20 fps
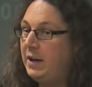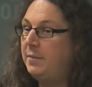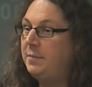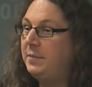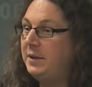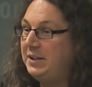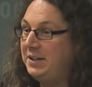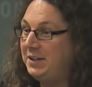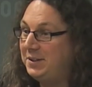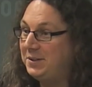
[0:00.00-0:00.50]

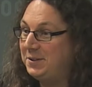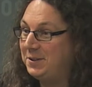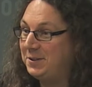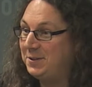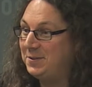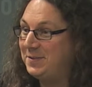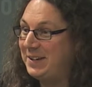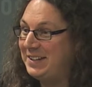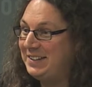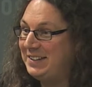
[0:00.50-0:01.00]
many answers
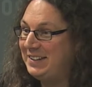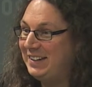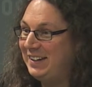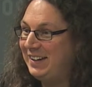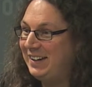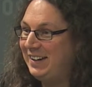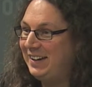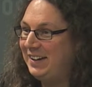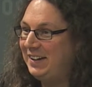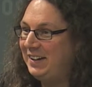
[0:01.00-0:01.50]
to
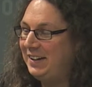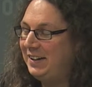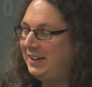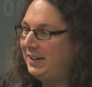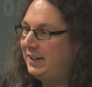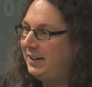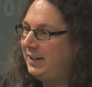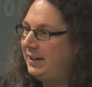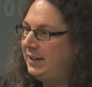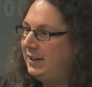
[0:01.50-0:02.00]

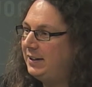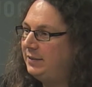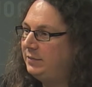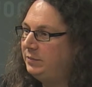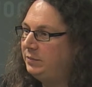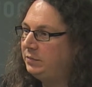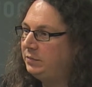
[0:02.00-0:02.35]
that.